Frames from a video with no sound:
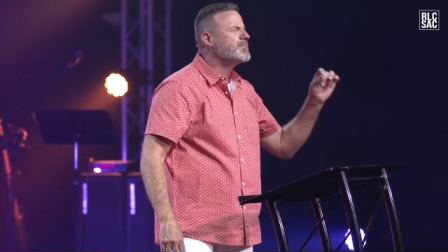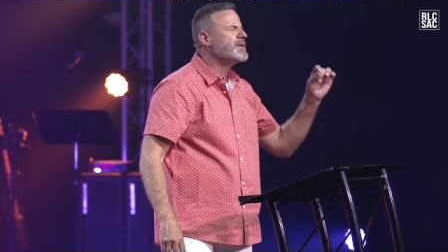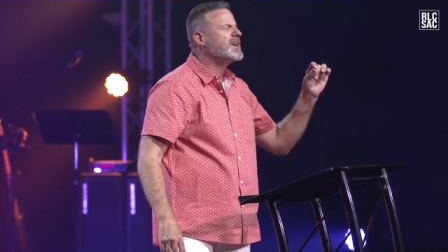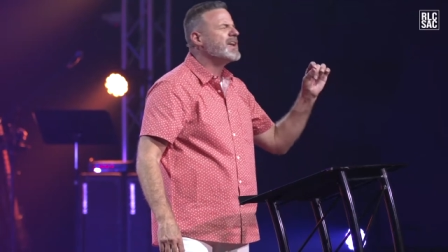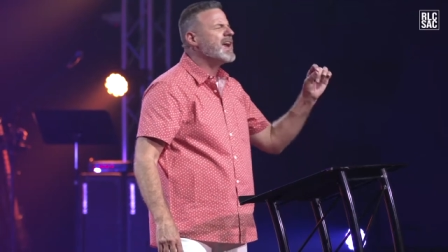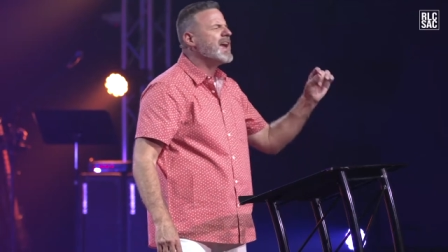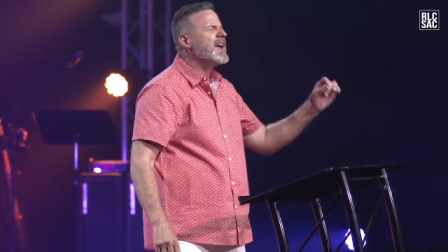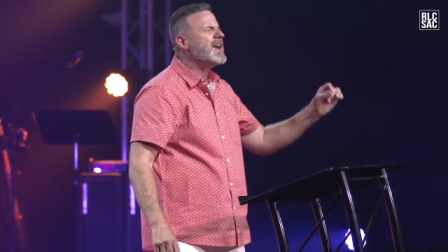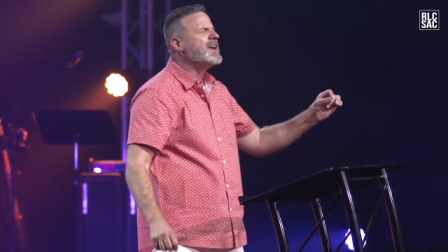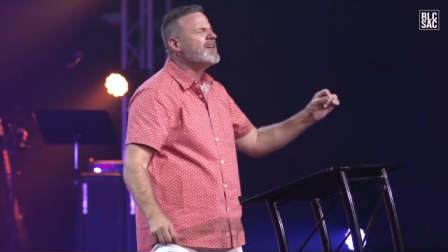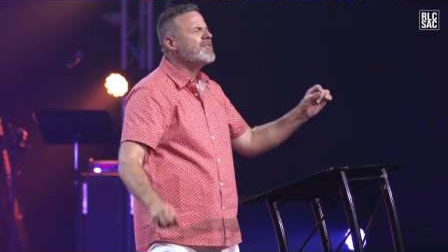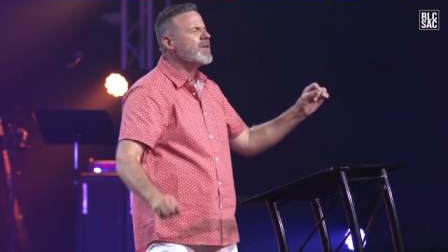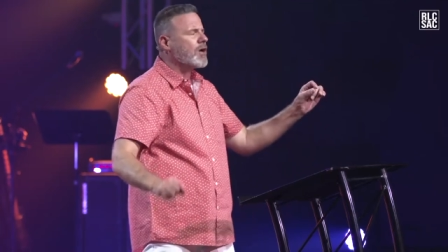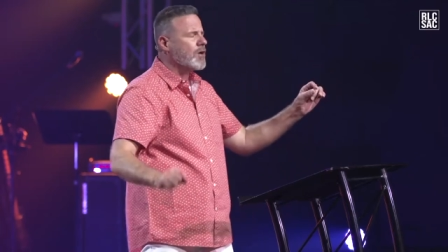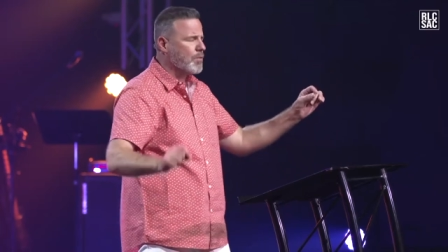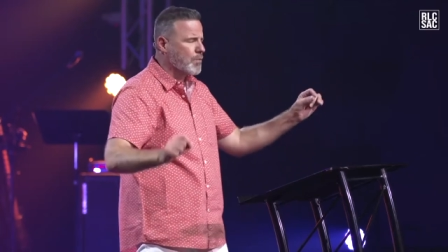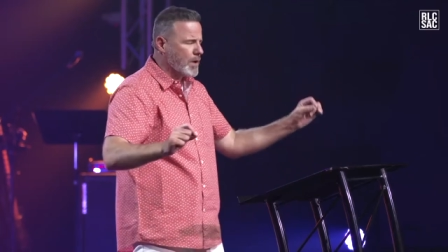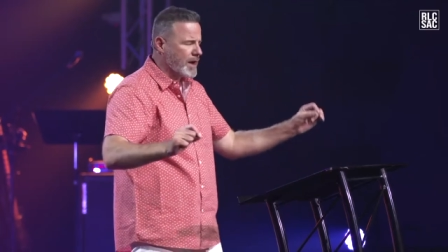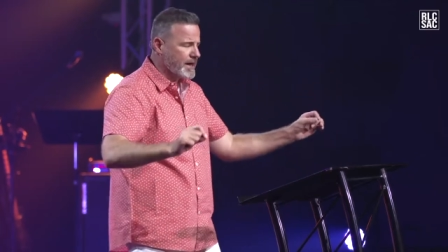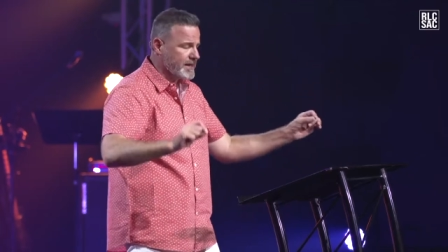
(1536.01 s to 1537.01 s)
to behave
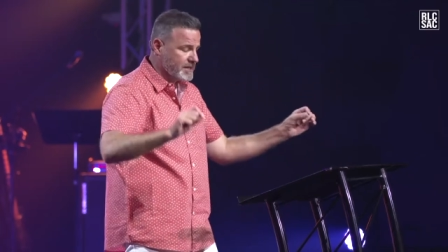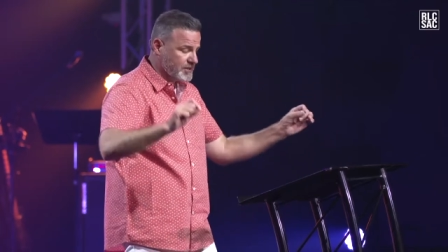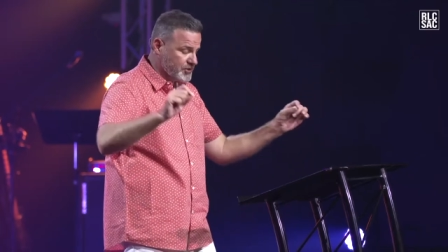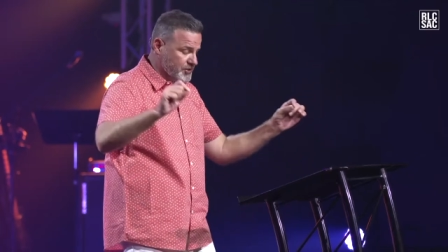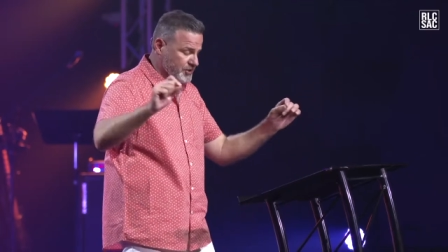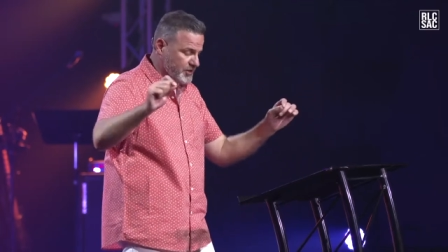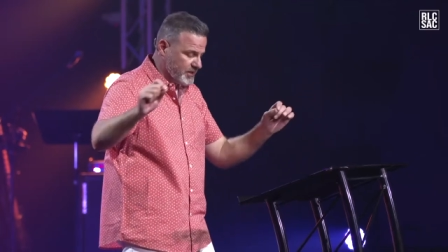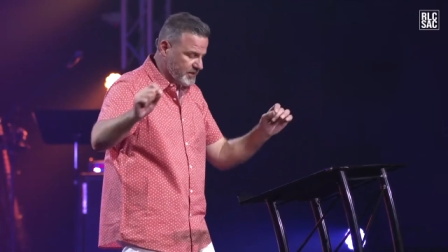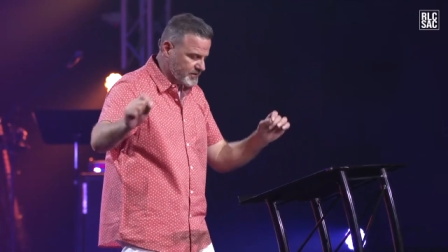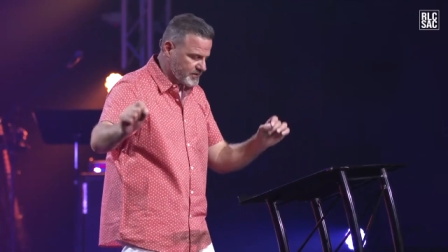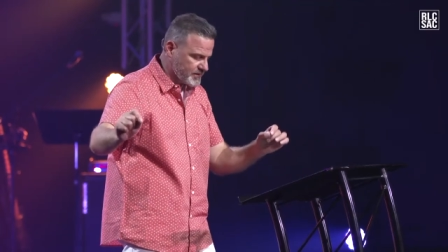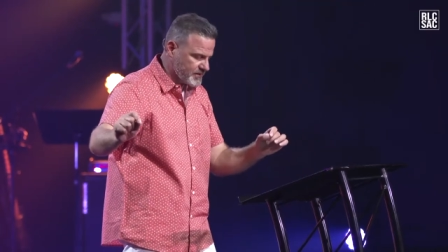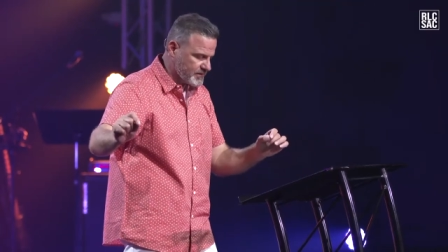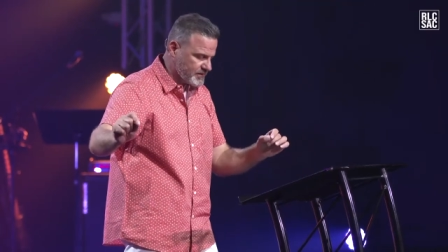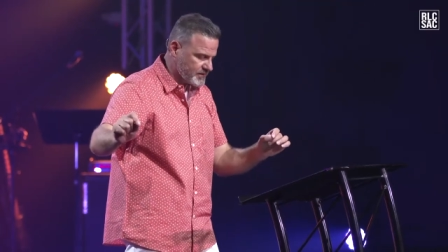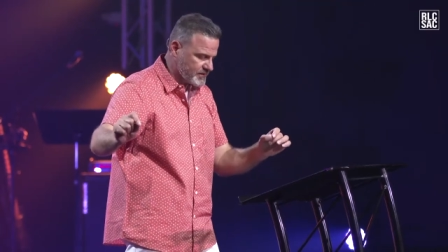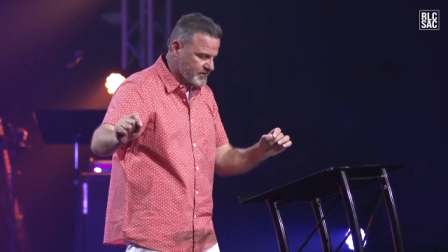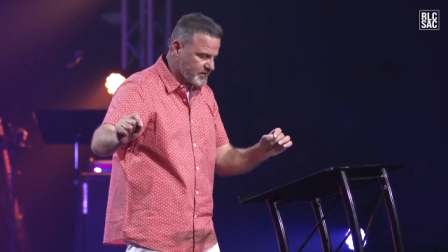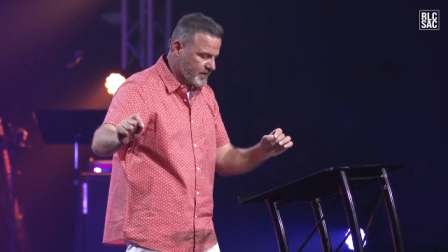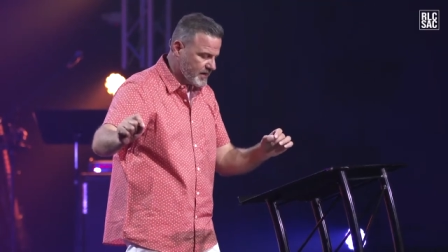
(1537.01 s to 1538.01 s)
our way to
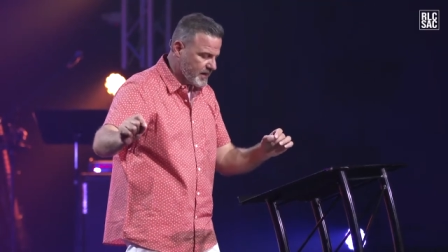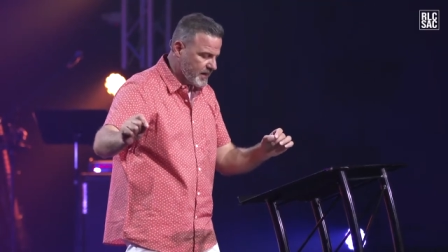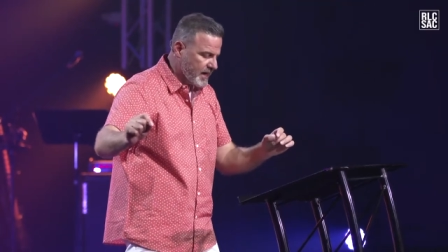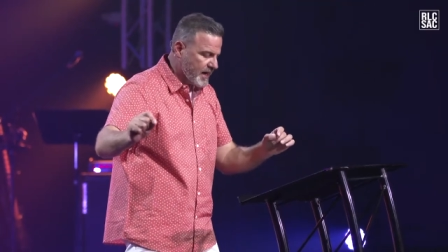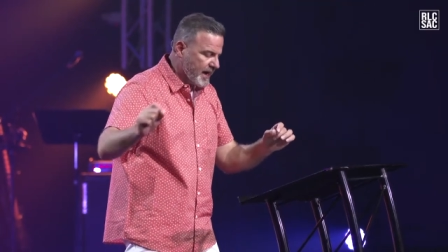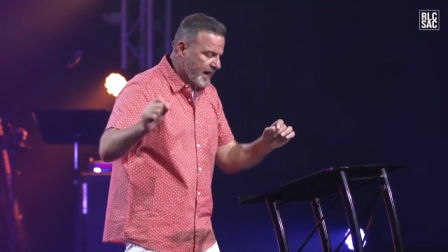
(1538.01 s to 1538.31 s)
Jesus